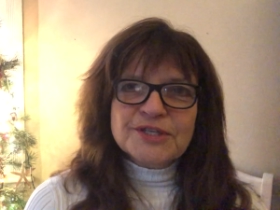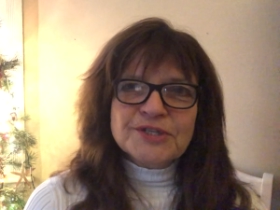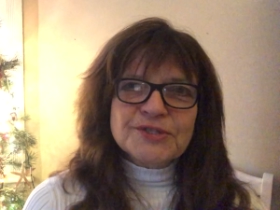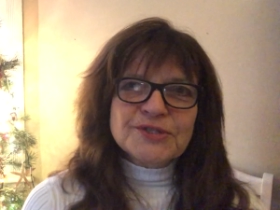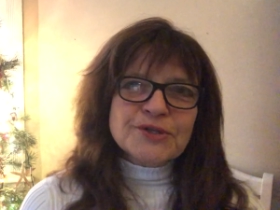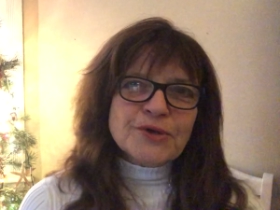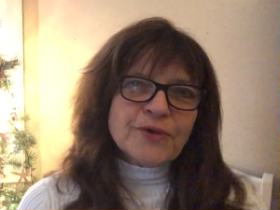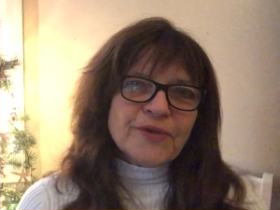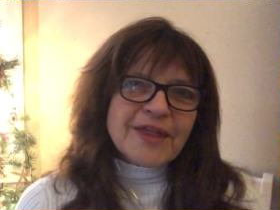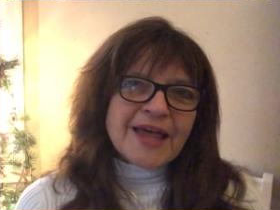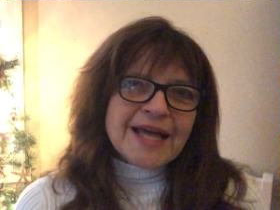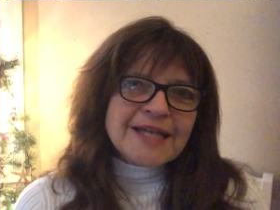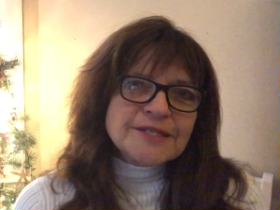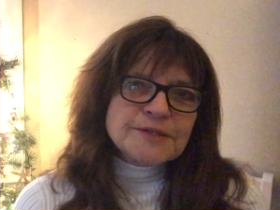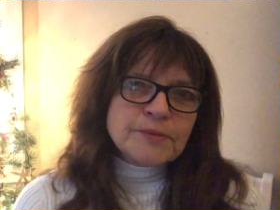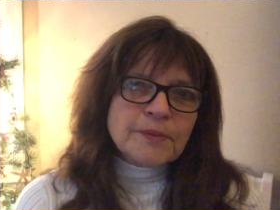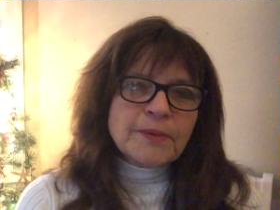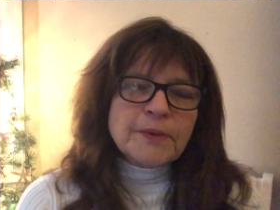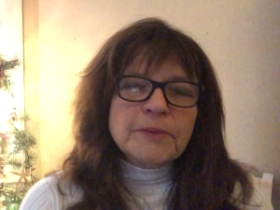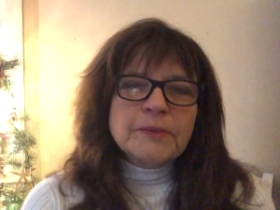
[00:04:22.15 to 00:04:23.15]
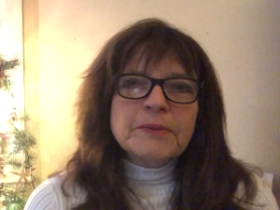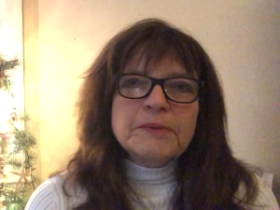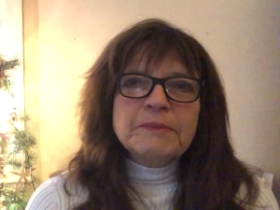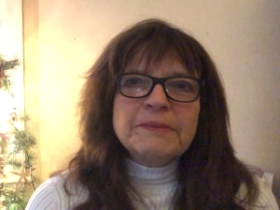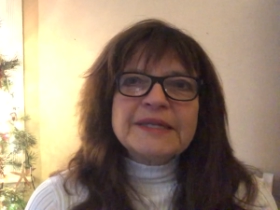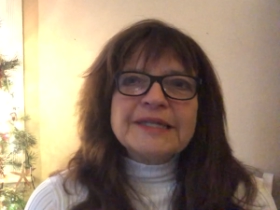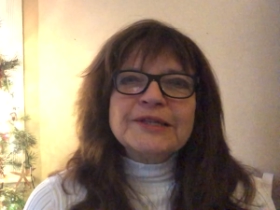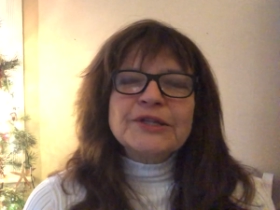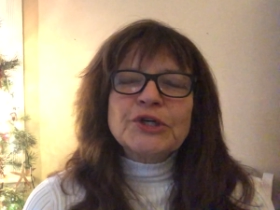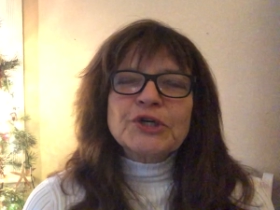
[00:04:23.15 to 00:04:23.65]
So that's what we'll
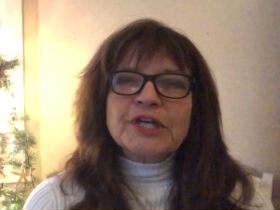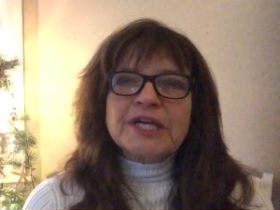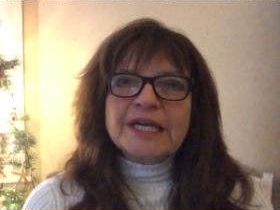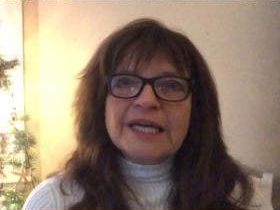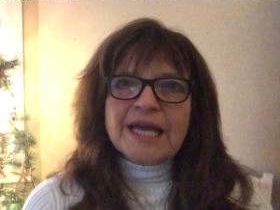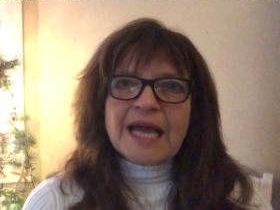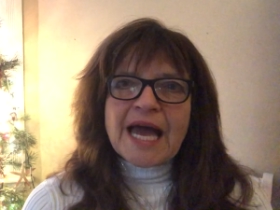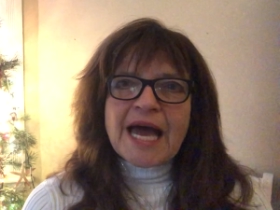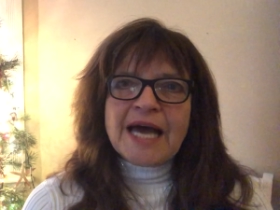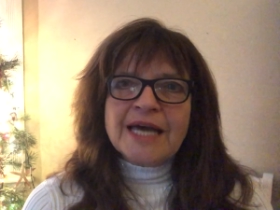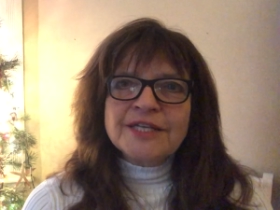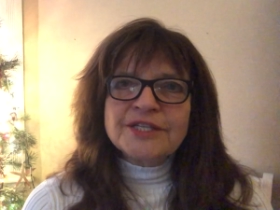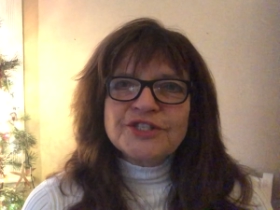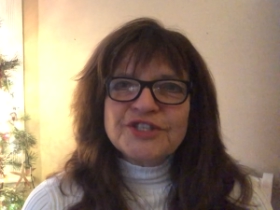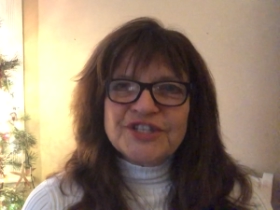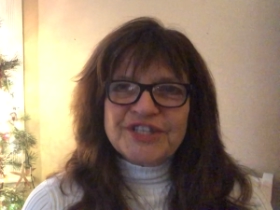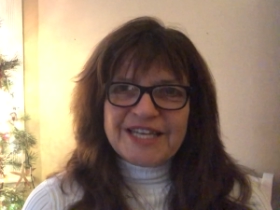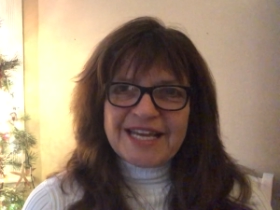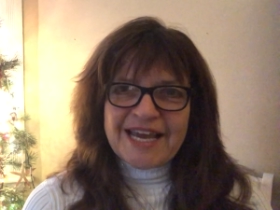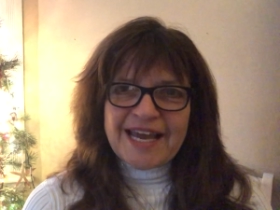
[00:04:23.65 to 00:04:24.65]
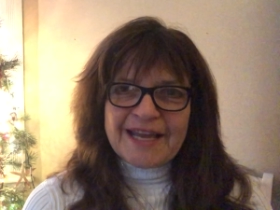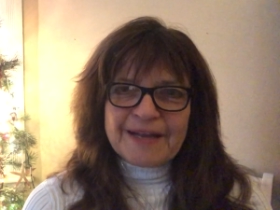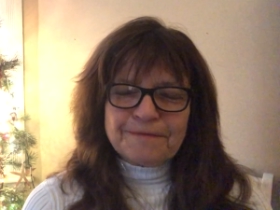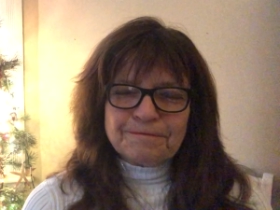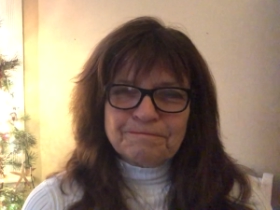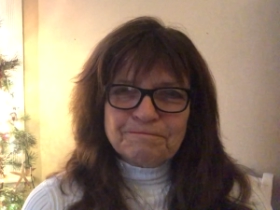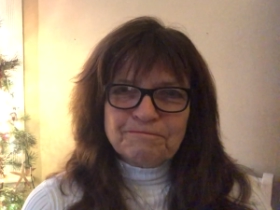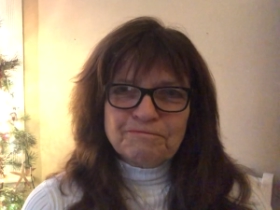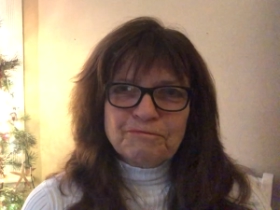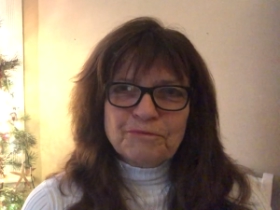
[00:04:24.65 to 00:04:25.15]
be looking at today.
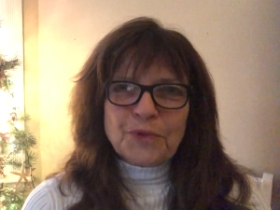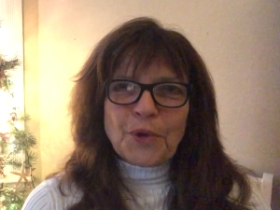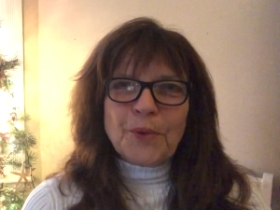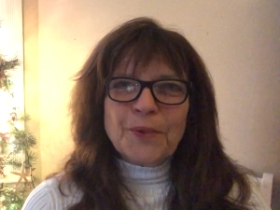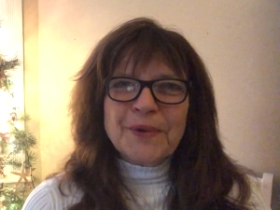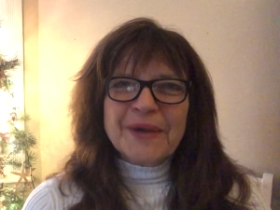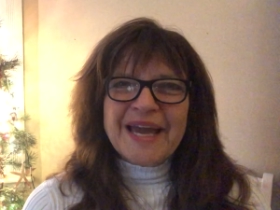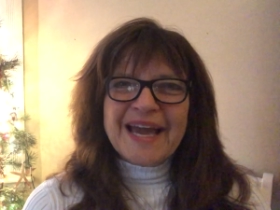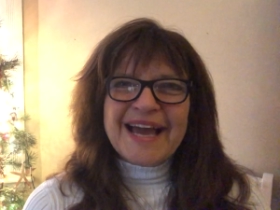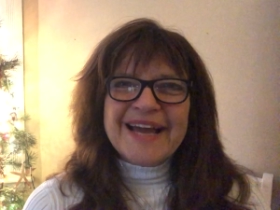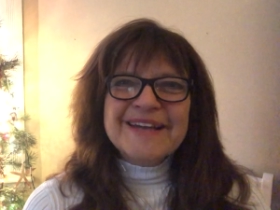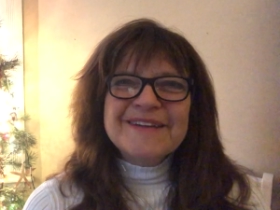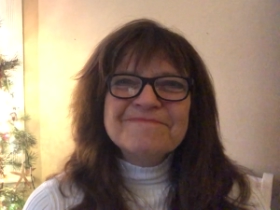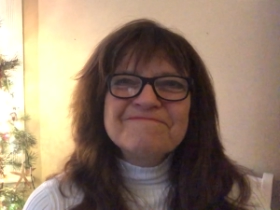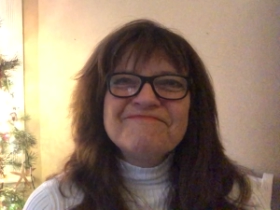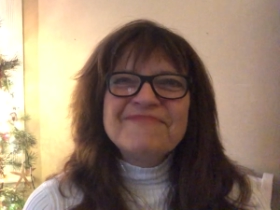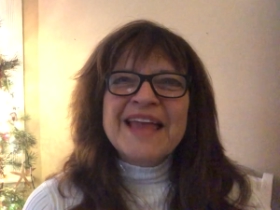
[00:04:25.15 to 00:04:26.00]
Okay?